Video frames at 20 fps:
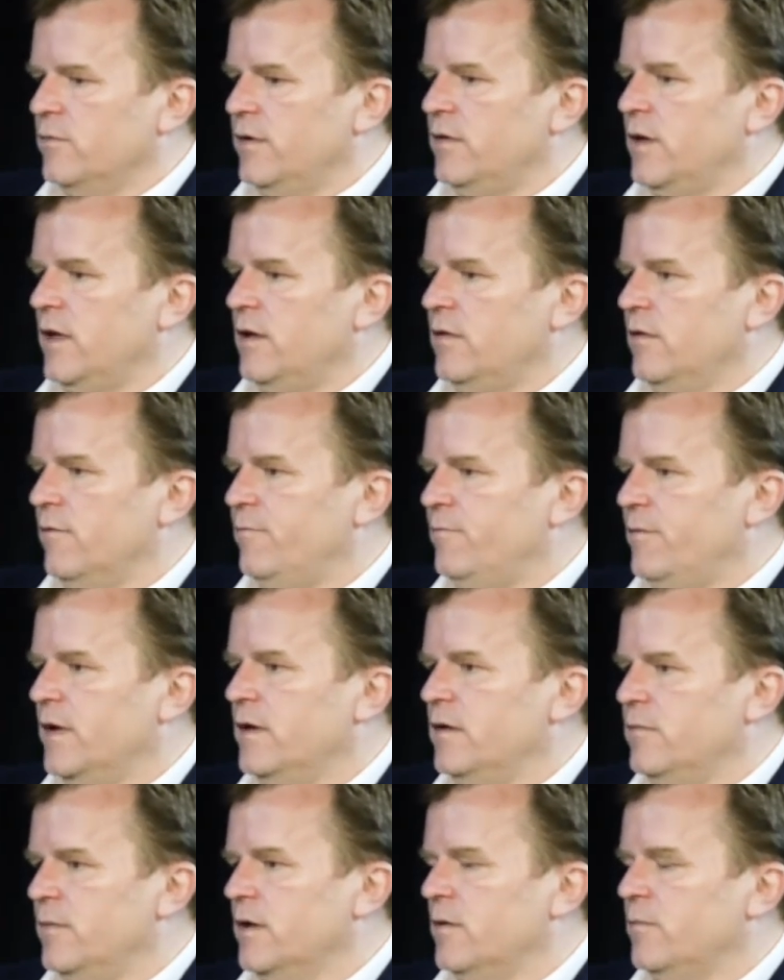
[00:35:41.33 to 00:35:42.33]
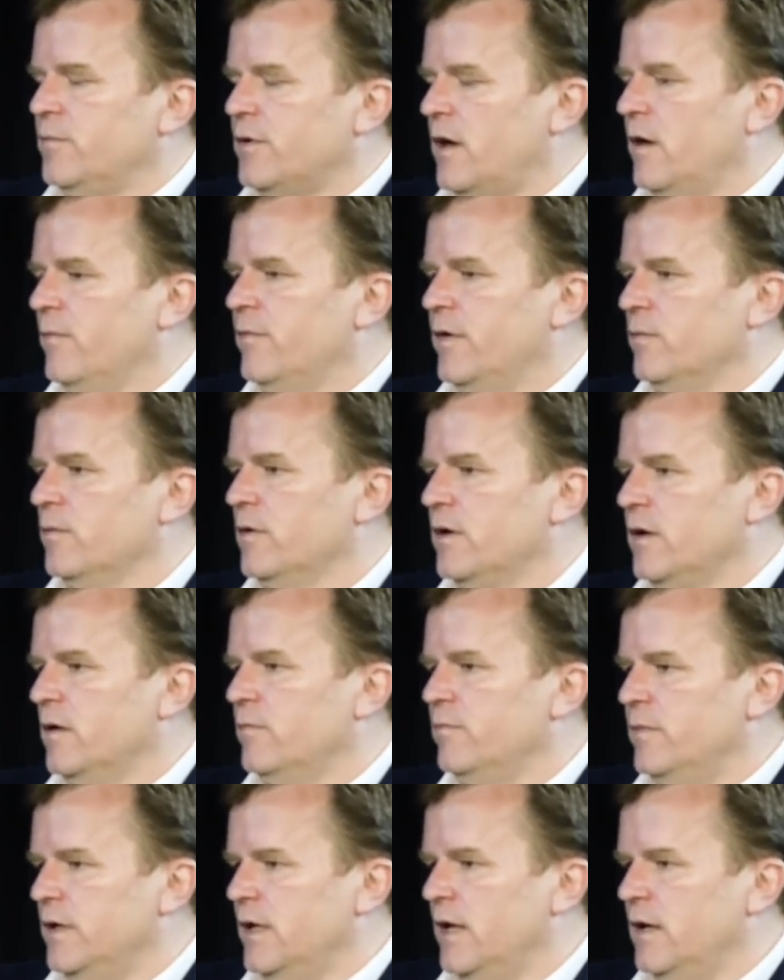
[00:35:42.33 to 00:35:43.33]
the fundamental problem that we're going
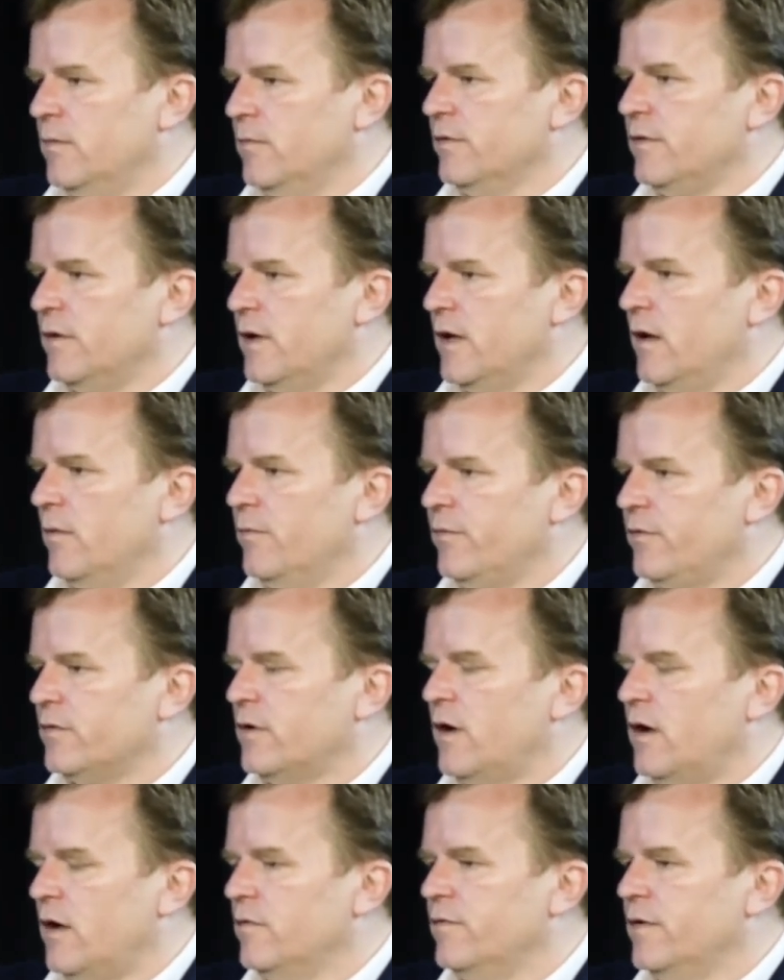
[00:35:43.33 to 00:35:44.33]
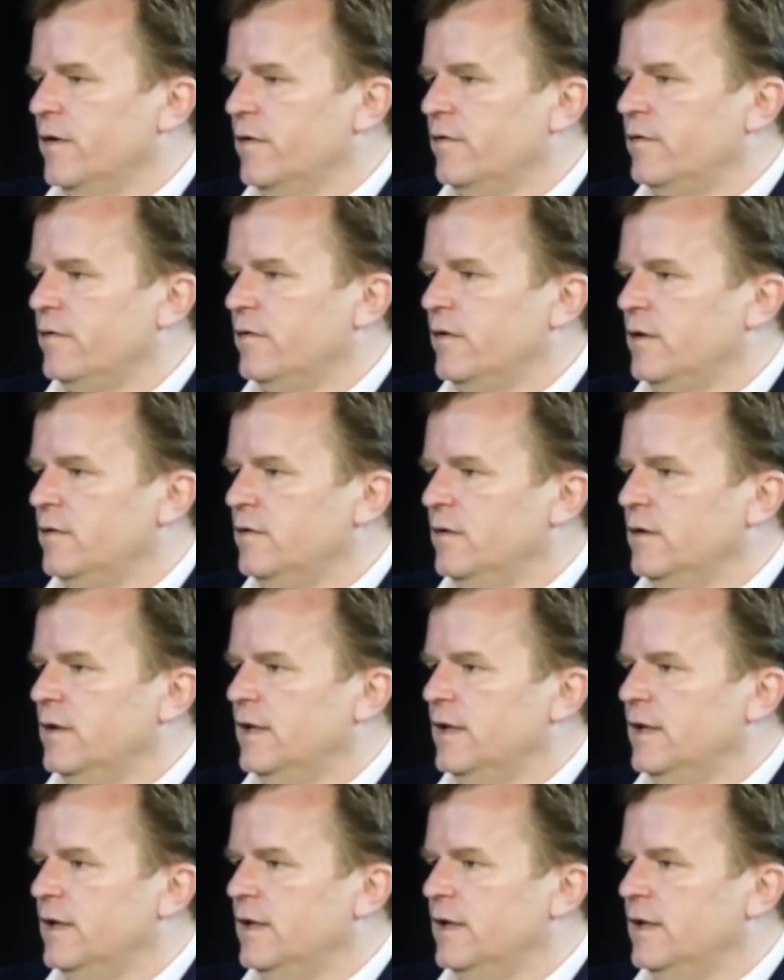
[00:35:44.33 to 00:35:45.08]
to be able to help solve is the